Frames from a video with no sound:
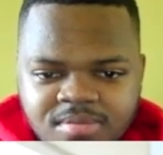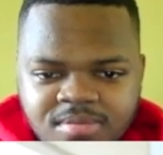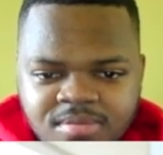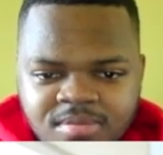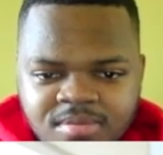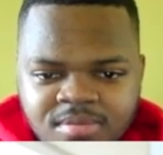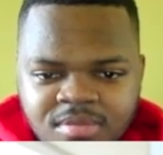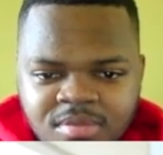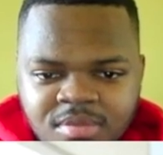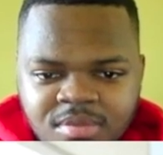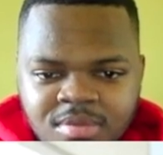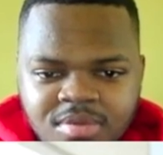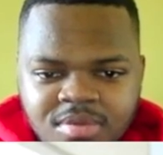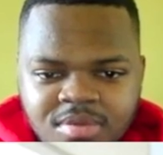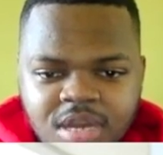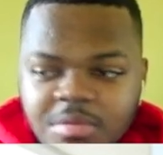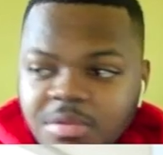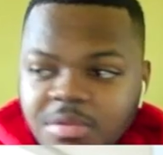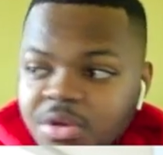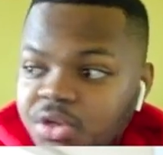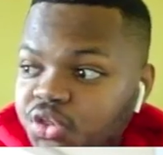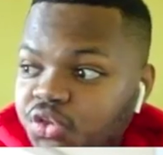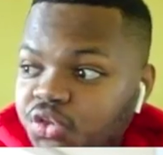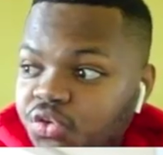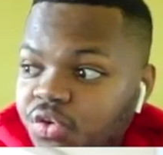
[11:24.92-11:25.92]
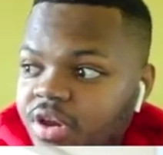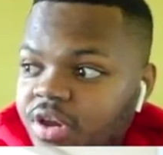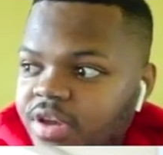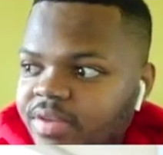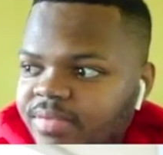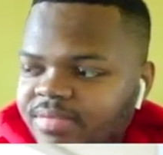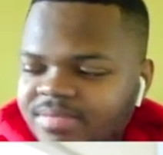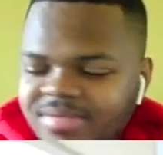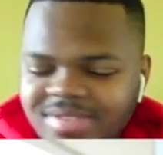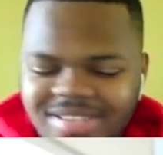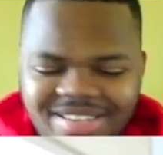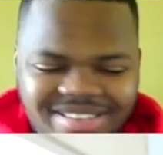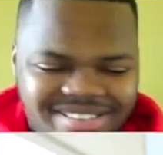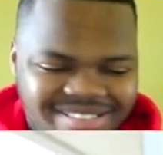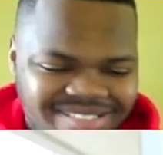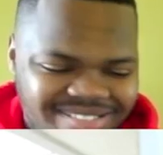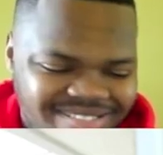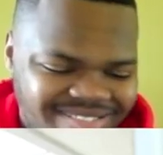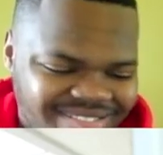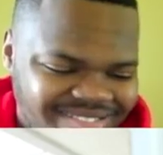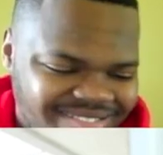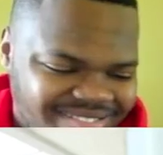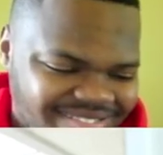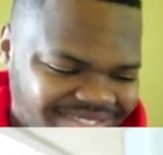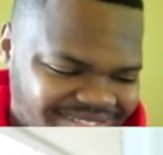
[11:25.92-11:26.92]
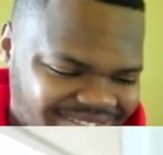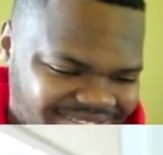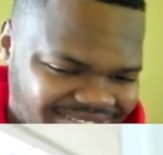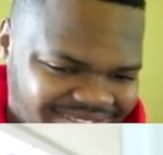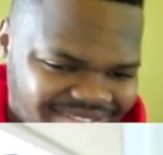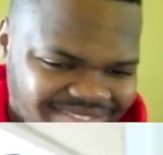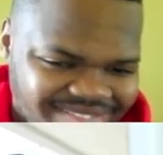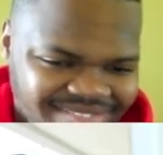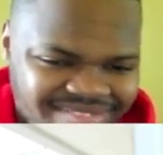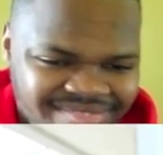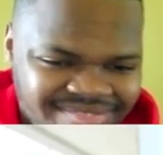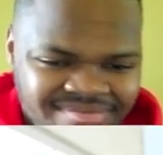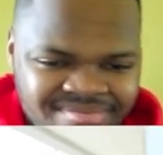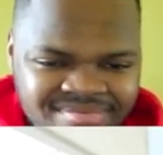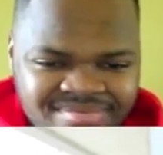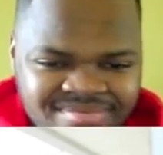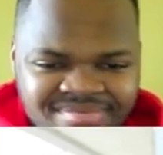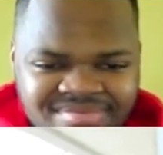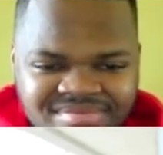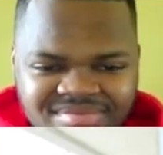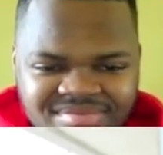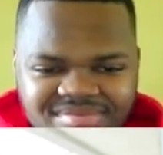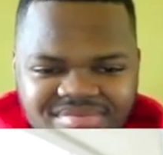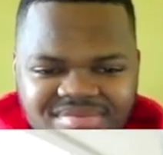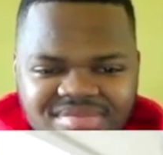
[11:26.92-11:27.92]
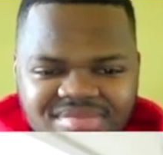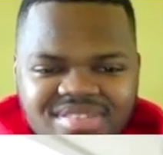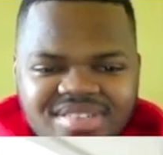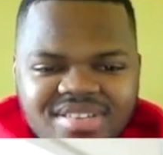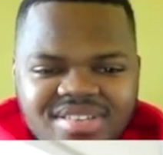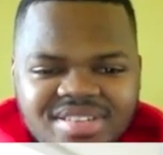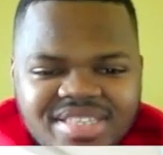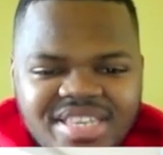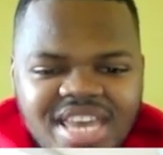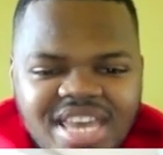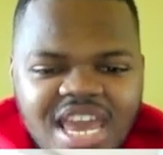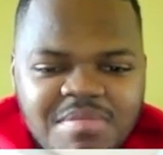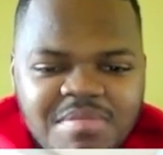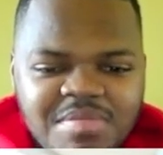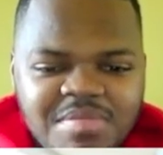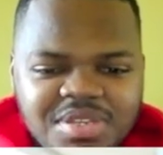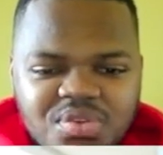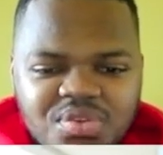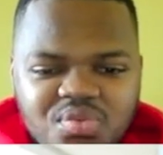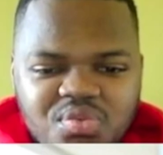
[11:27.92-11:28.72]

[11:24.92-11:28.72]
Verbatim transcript: I'm Tammy. Tammy. Mm-hmm. what you'll be